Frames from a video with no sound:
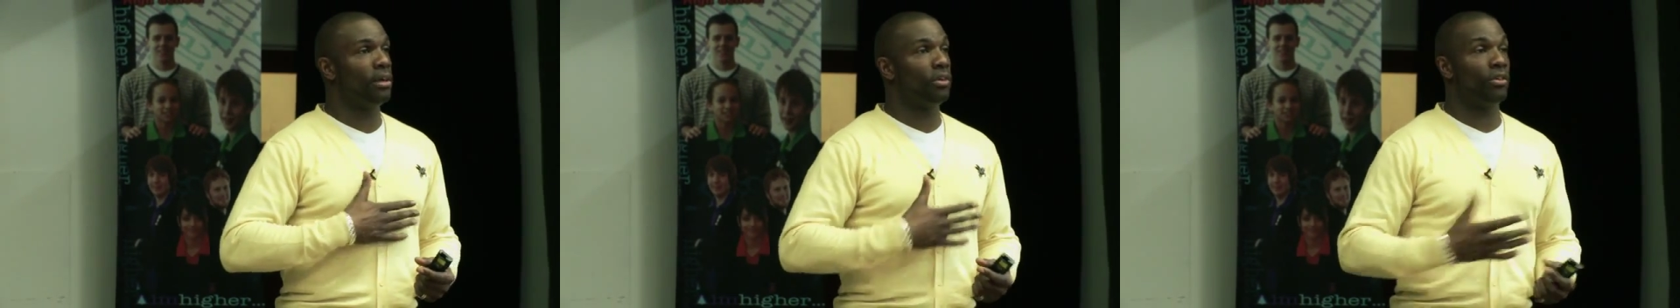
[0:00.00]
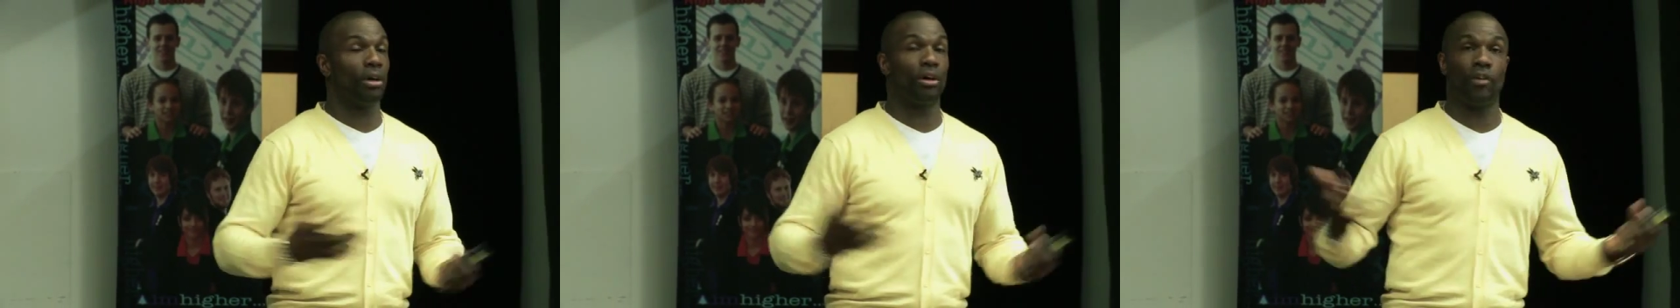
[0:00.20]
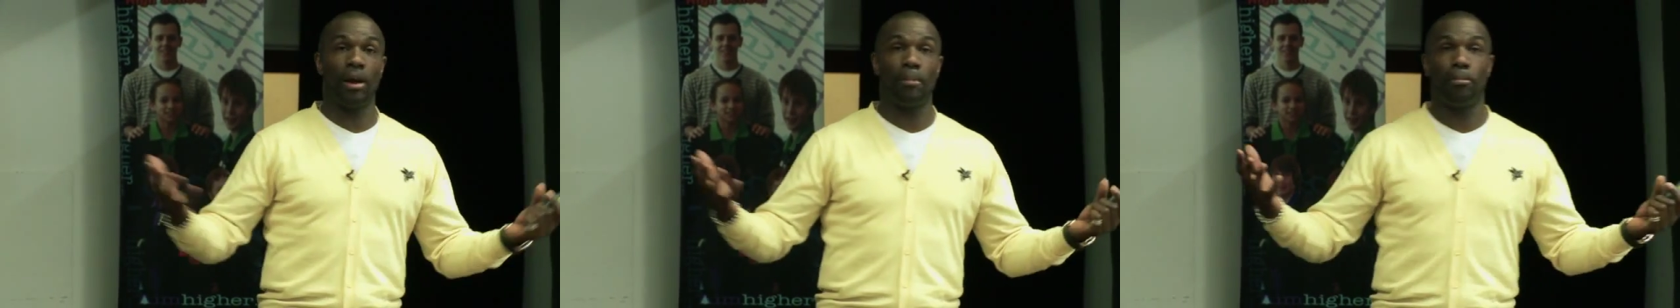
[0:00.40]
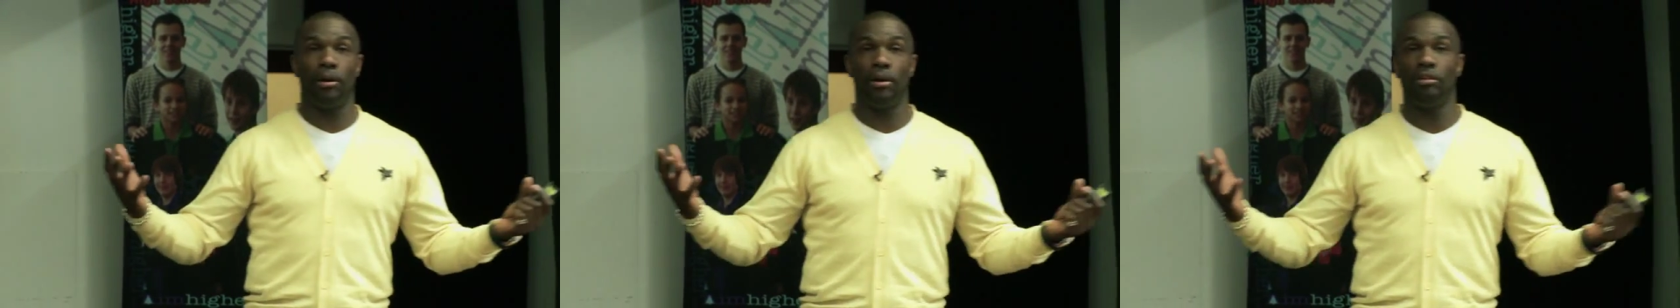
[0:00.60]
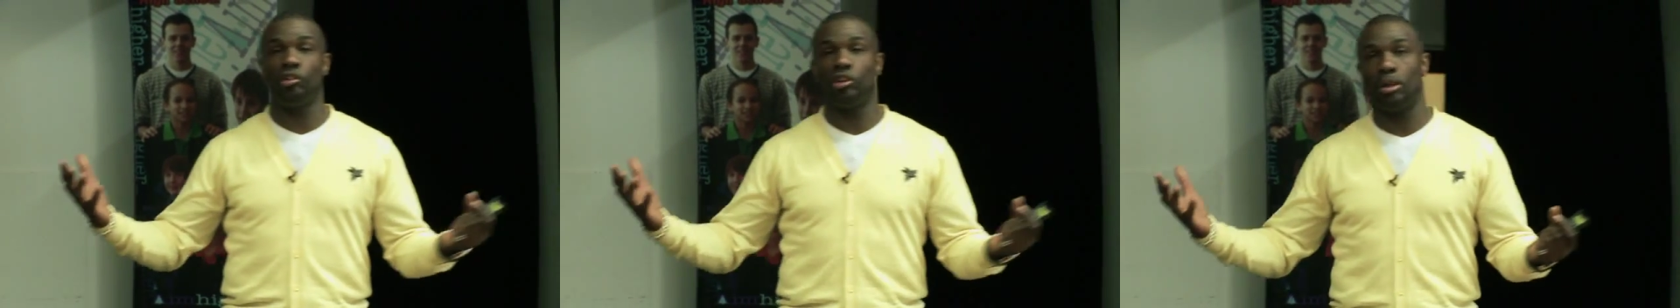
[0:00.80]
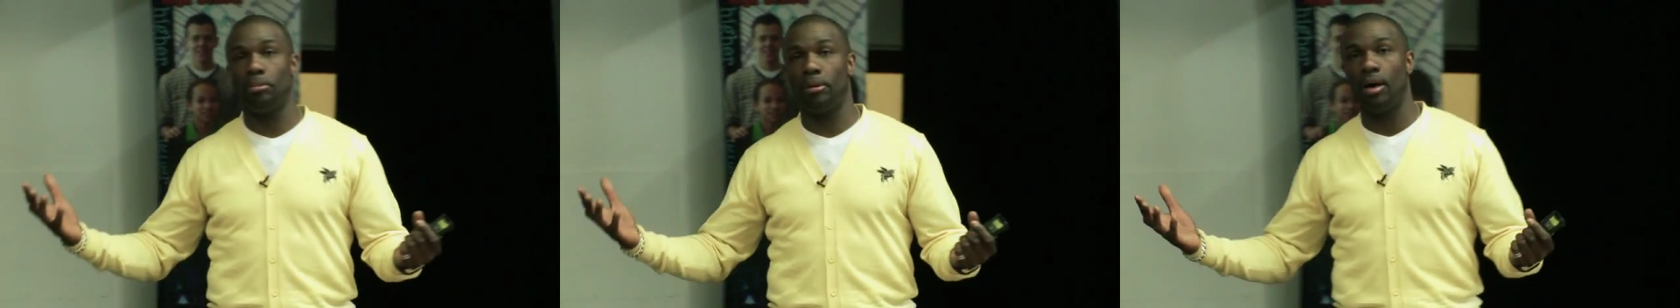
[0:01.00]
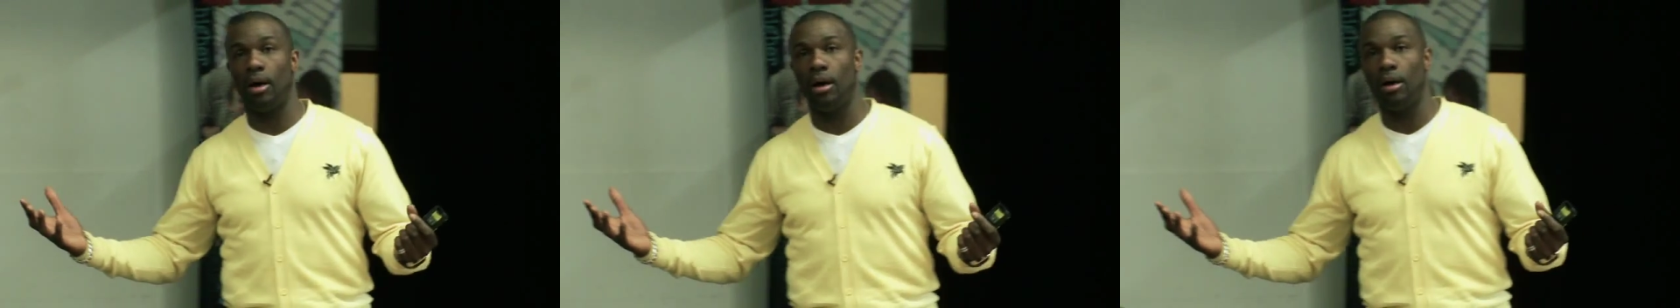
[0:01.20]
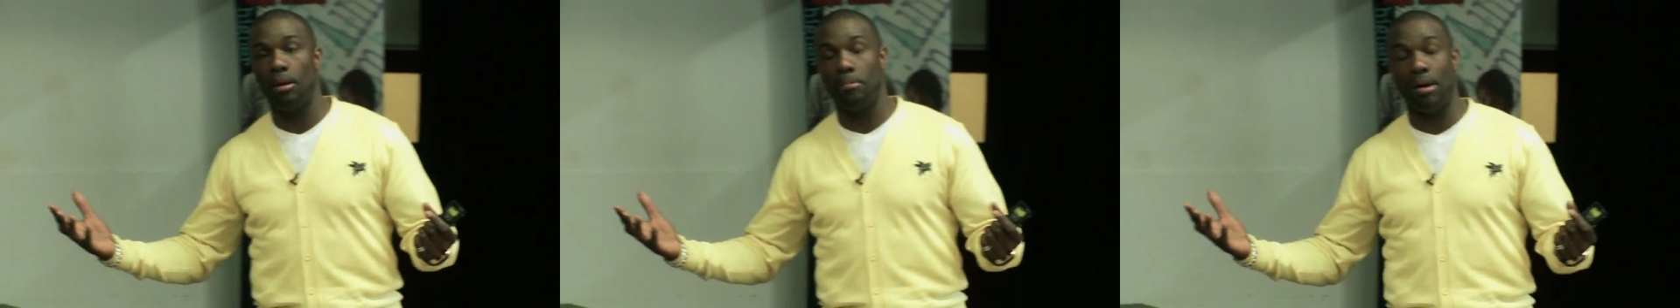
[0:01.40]
So Great Britain,
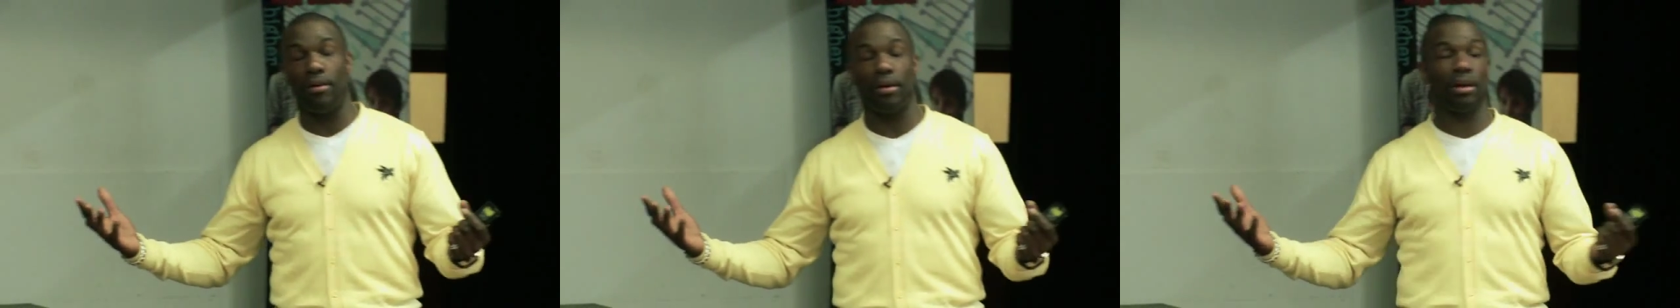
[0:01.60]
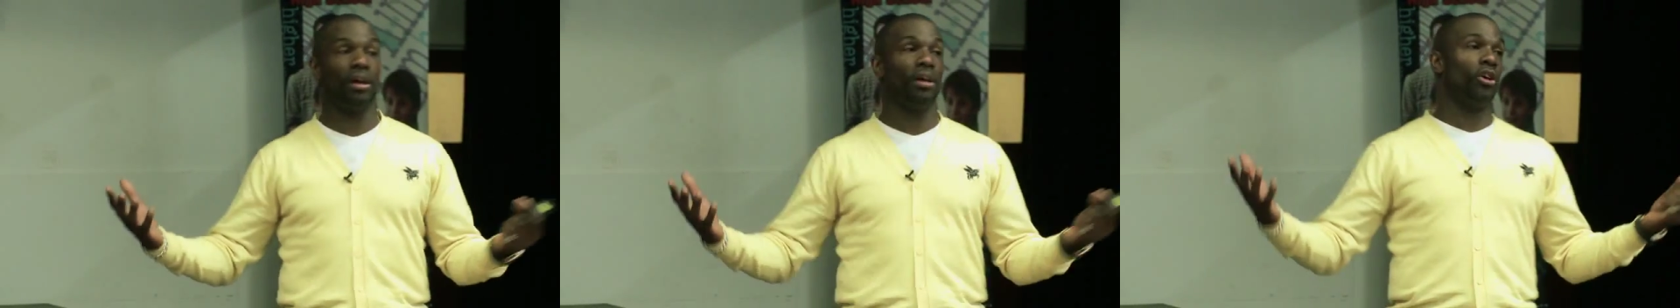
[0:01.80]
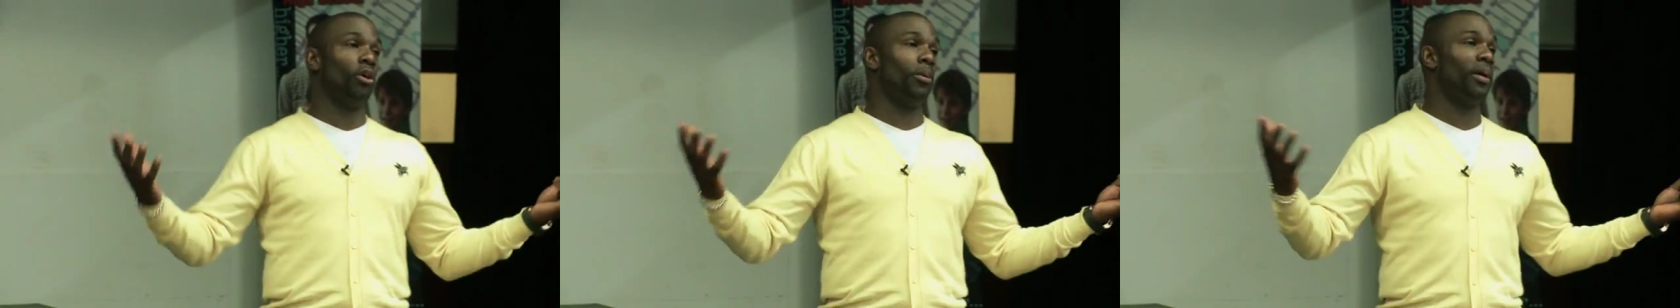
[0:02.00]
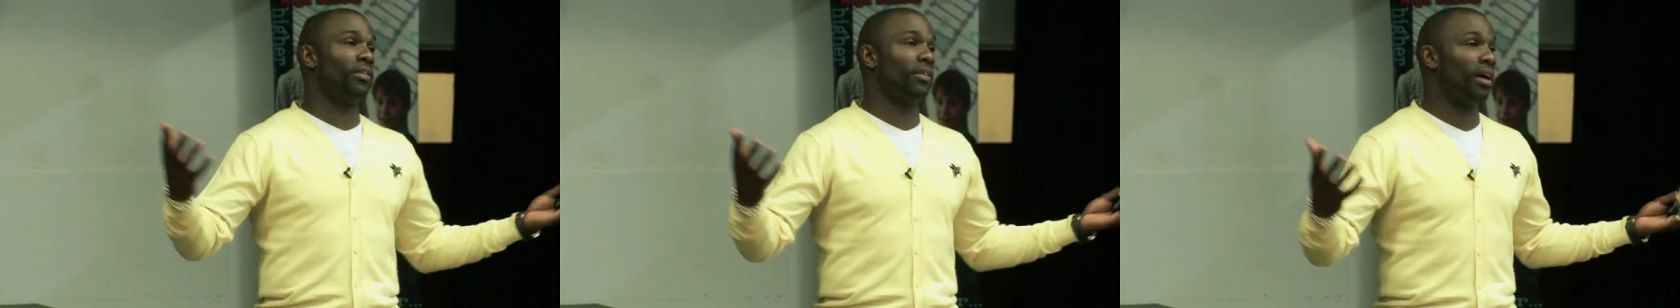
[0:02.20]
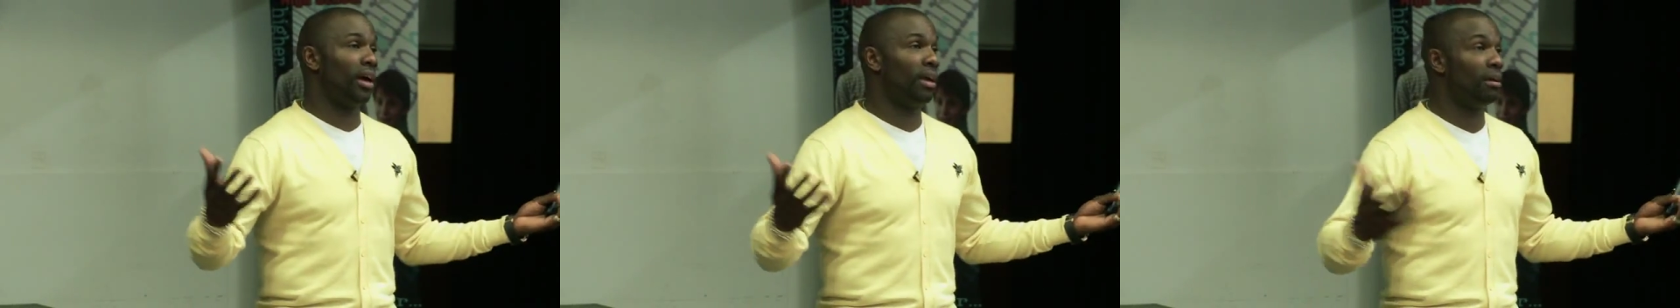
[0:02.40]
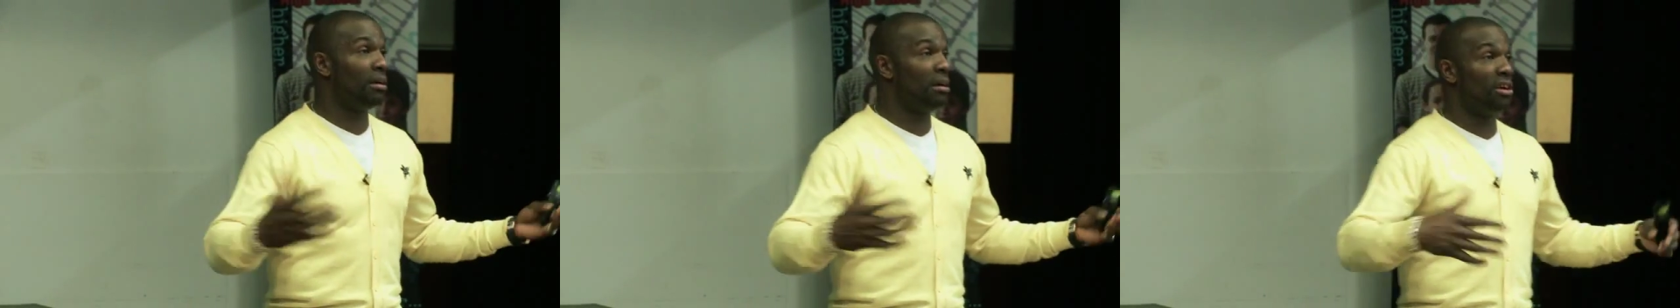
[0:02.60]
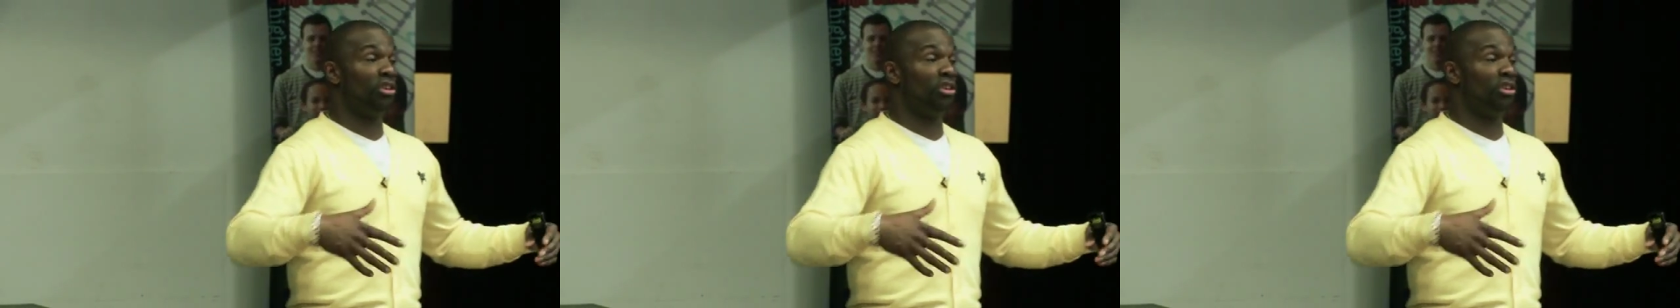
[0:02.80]
GBR, America, USA,